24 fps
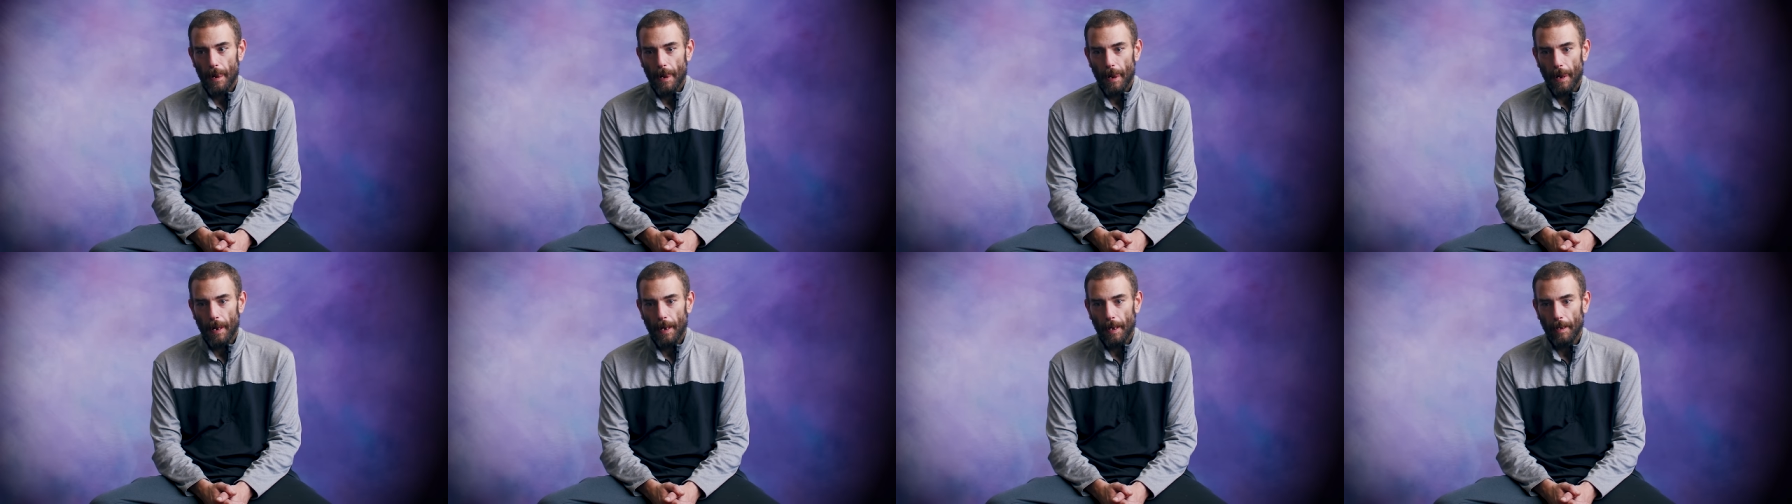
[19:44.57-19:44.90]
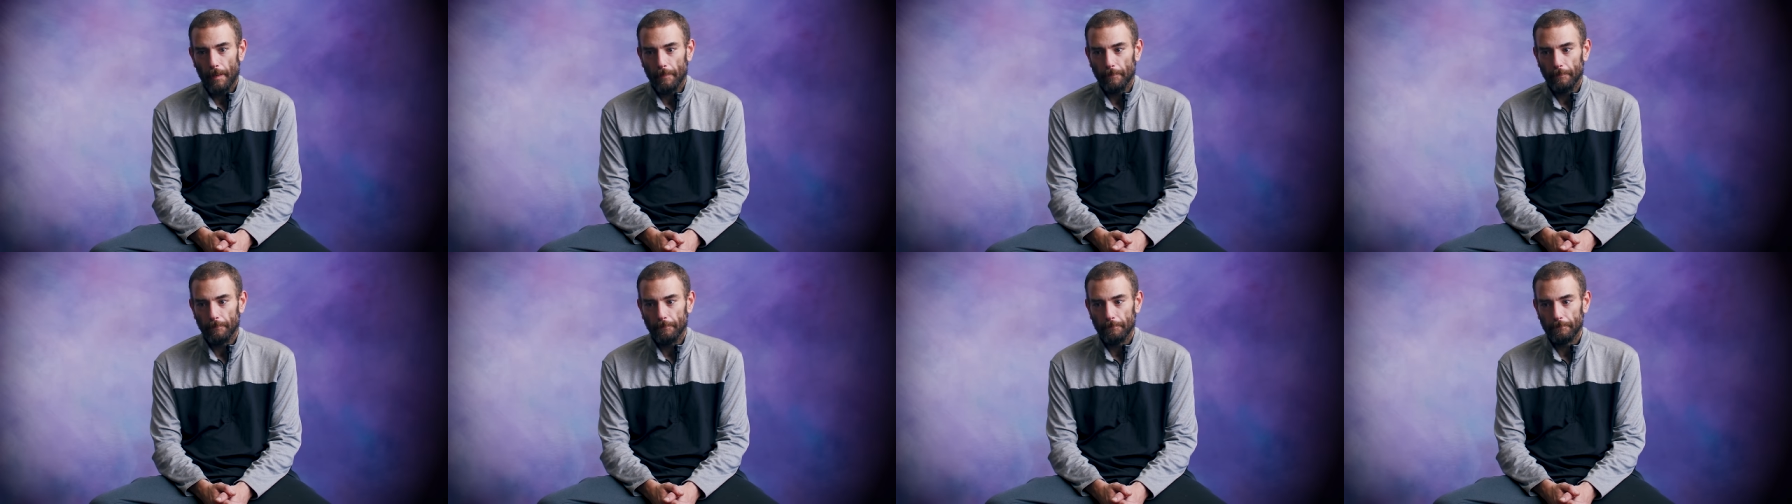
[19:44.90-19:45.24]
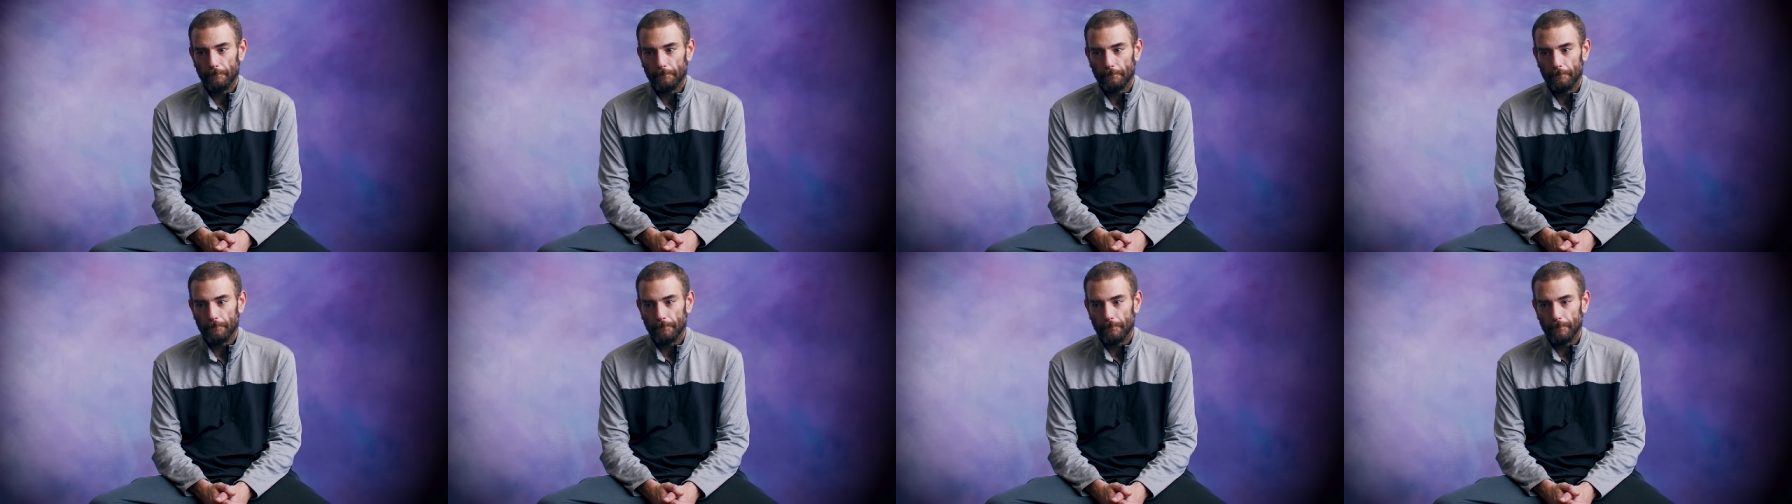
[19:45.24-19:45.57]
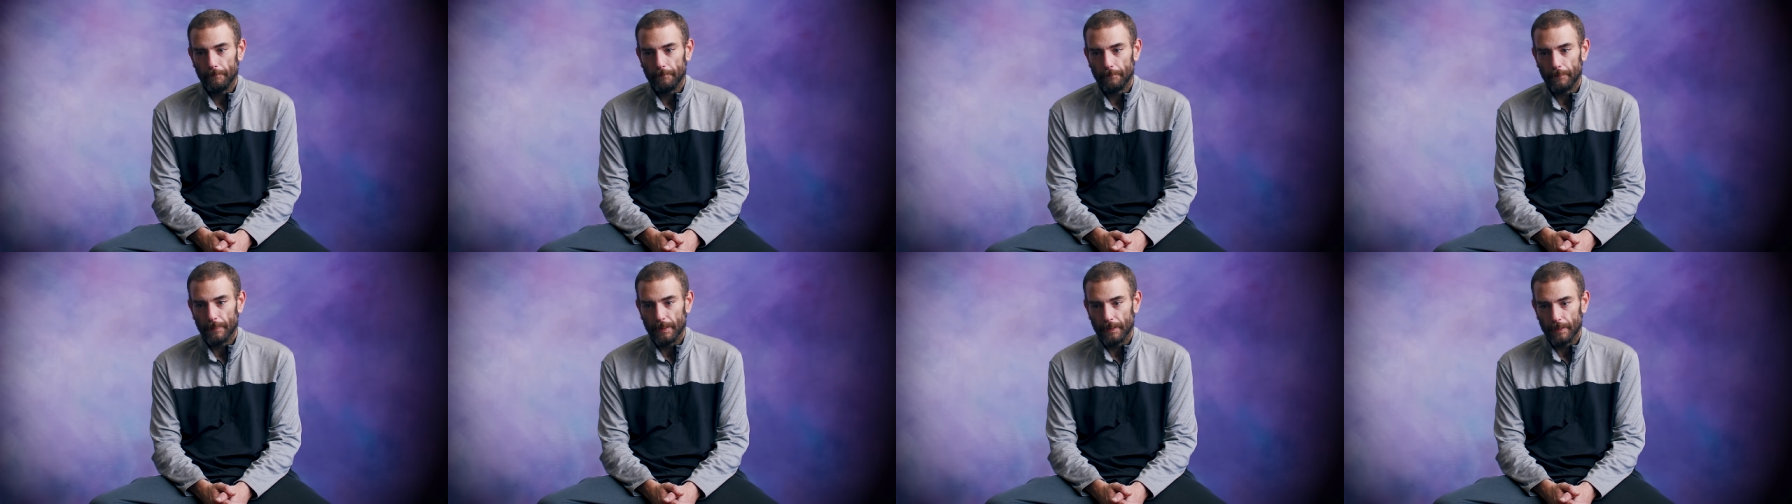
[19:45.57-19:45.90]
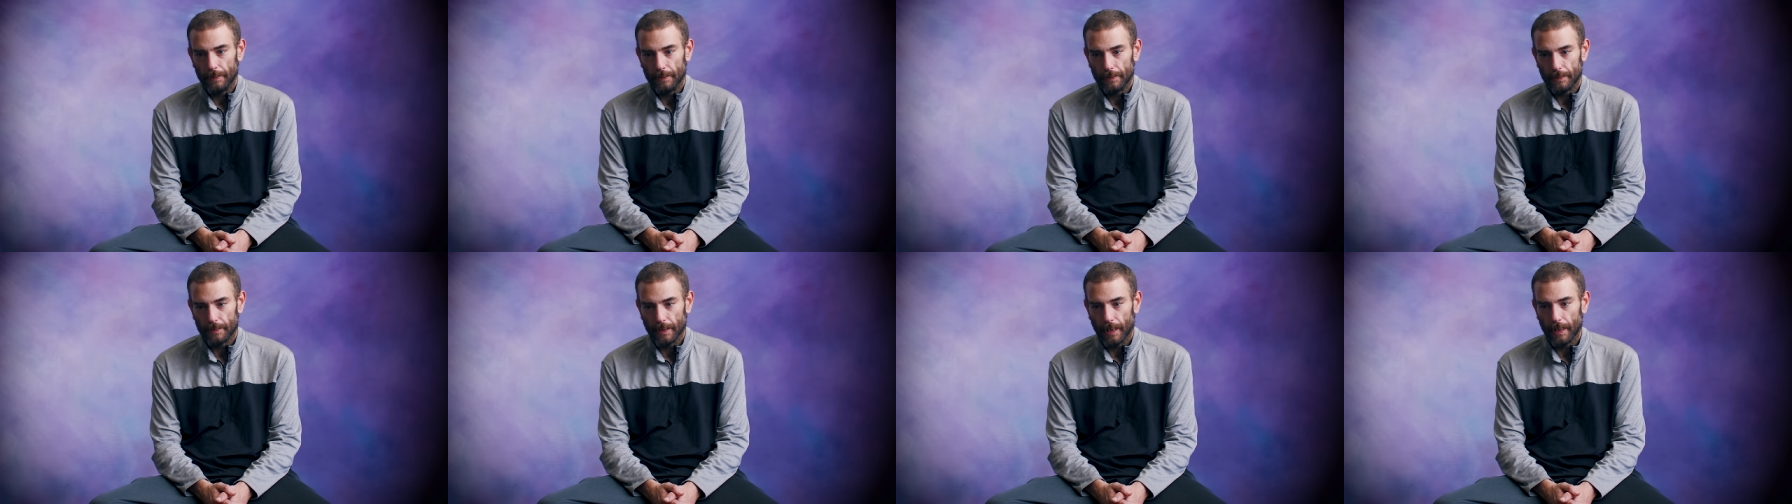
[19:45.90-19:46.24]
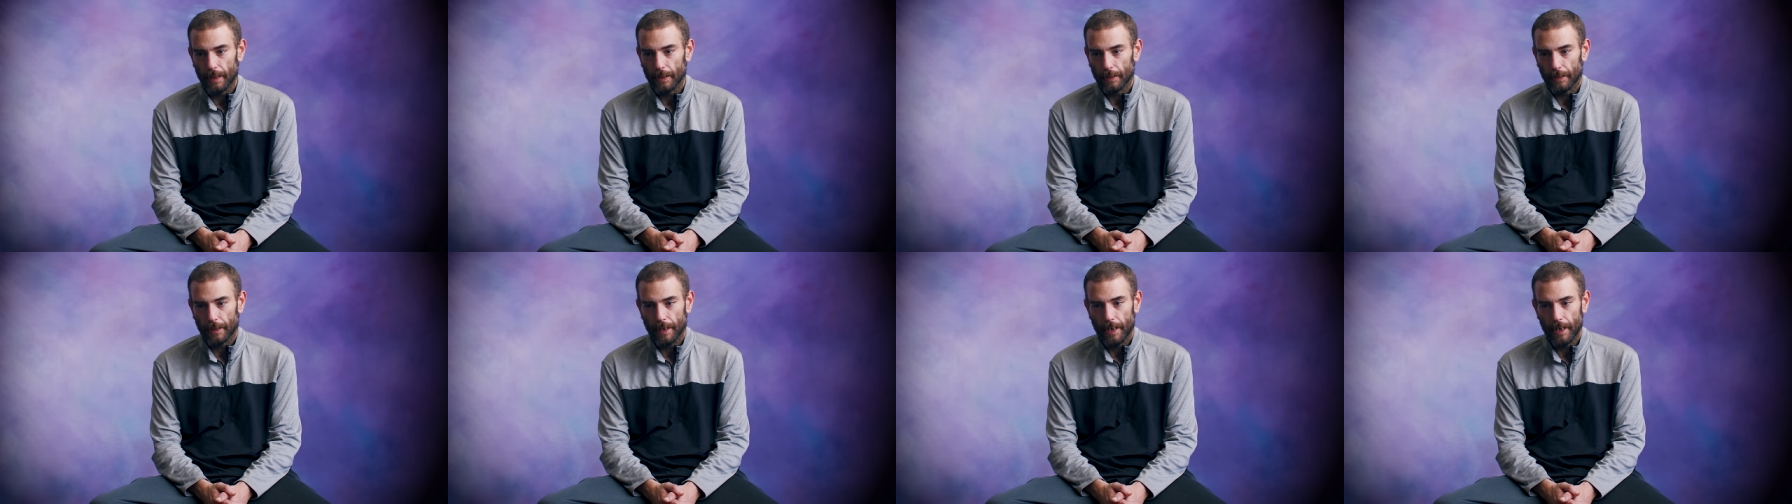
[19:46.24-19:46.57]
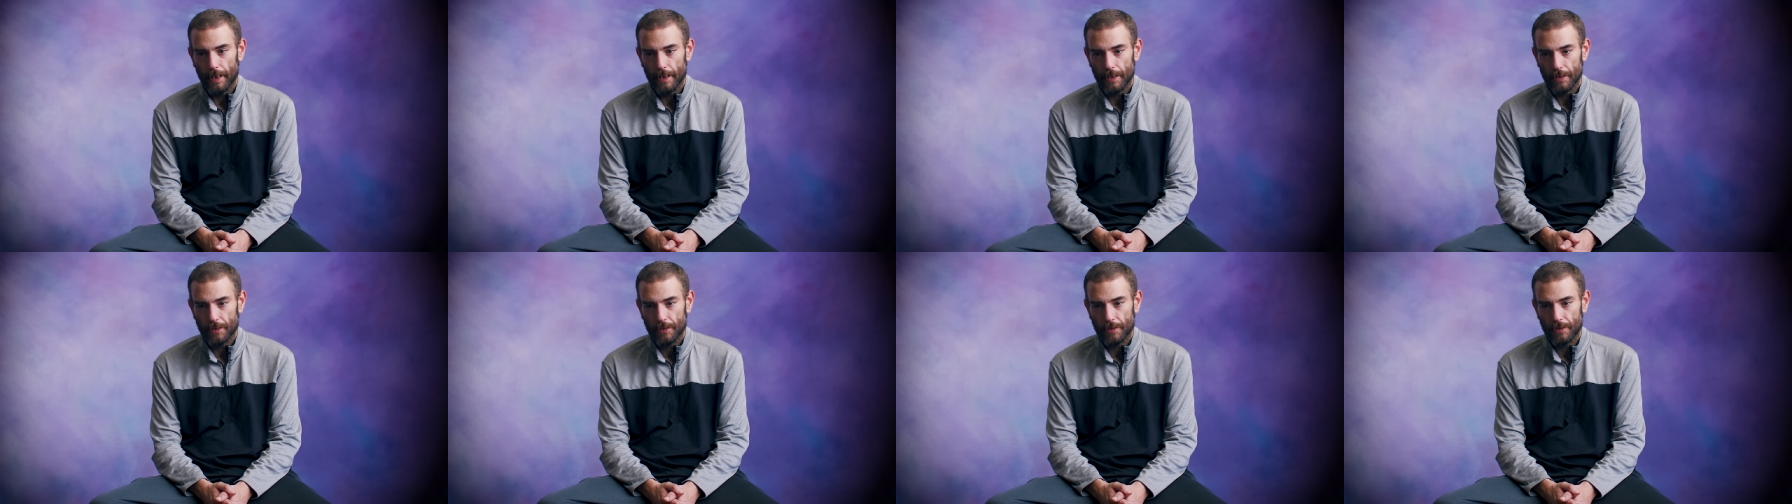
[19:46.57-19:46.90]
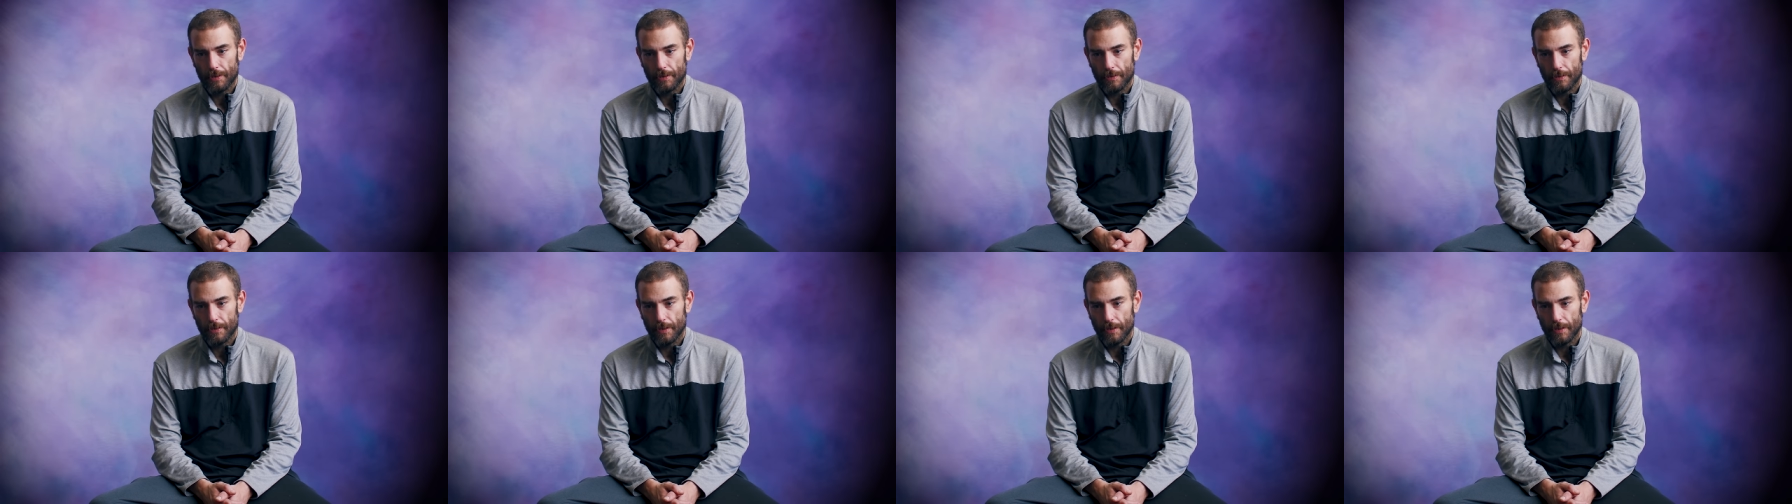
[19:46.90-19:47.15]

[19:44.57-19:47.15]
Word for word: Um, the entire case,